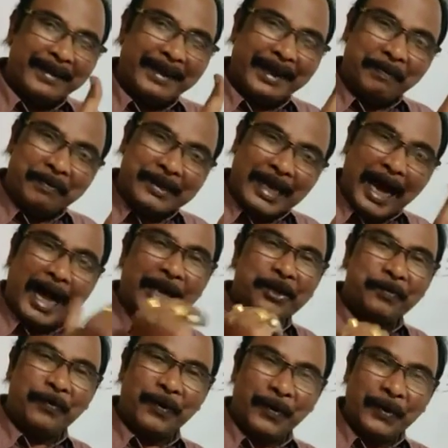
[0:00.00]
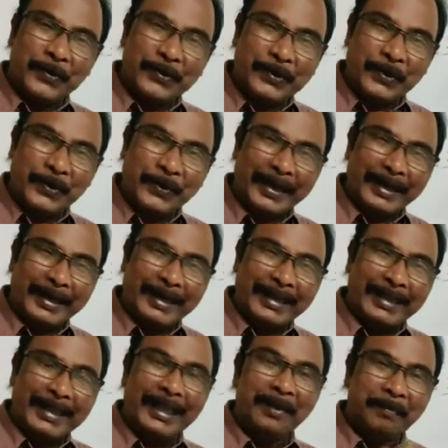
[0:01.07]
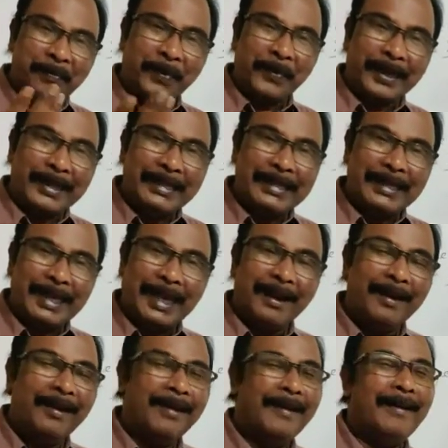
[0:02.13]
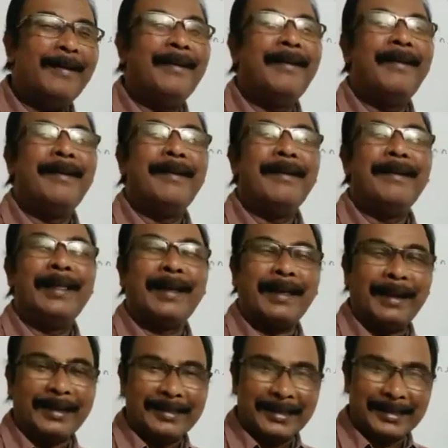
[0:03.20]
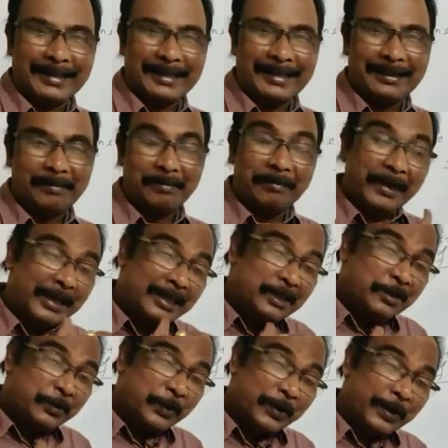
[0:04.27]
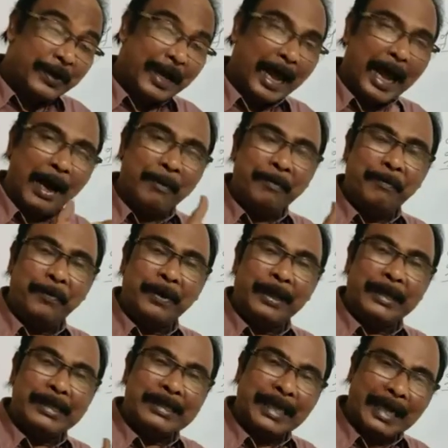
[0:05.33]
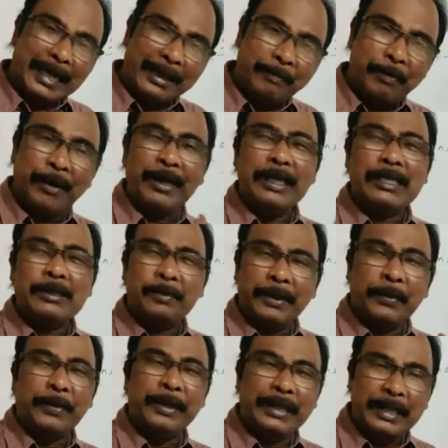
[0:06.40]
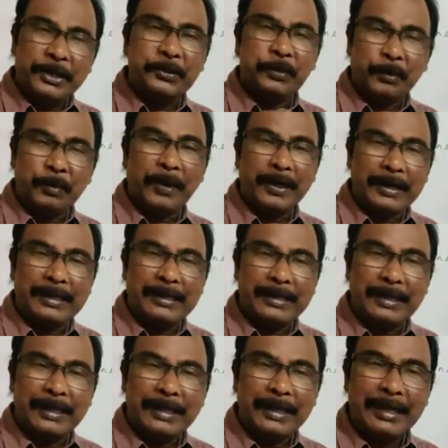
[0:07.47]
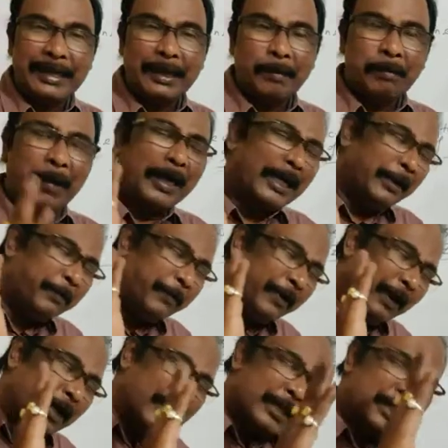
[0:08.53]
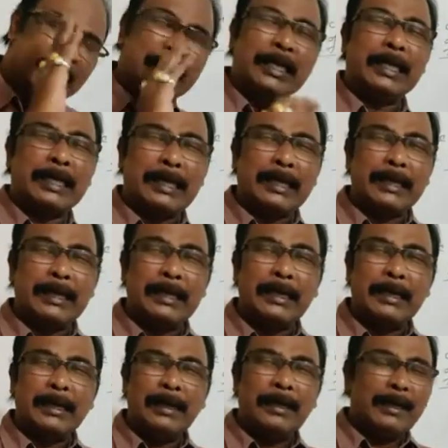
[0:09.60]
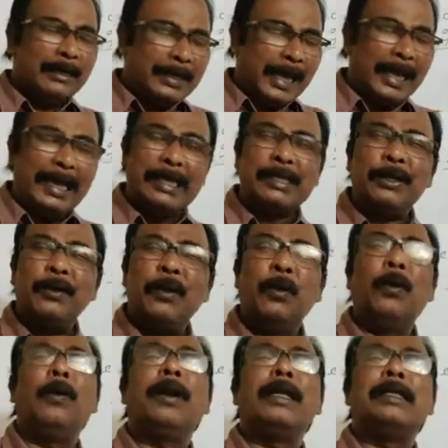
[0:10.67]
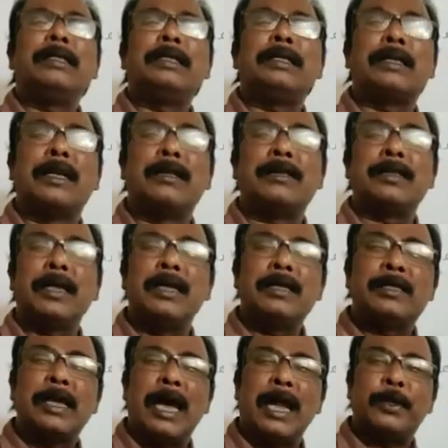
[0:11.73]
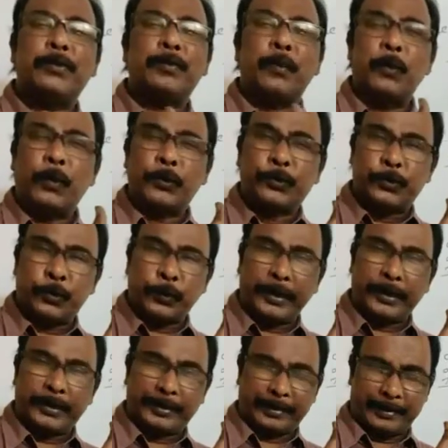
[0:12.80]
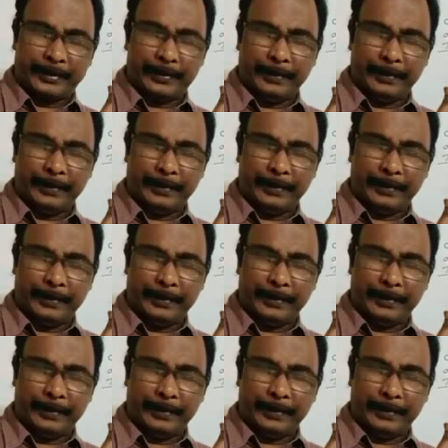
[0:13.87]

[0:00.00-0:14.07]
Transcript: if charge flows through it, then potential decreases. Means we will have potential difference between these 2 points. But if we consider there is no resistance and charge flows through it,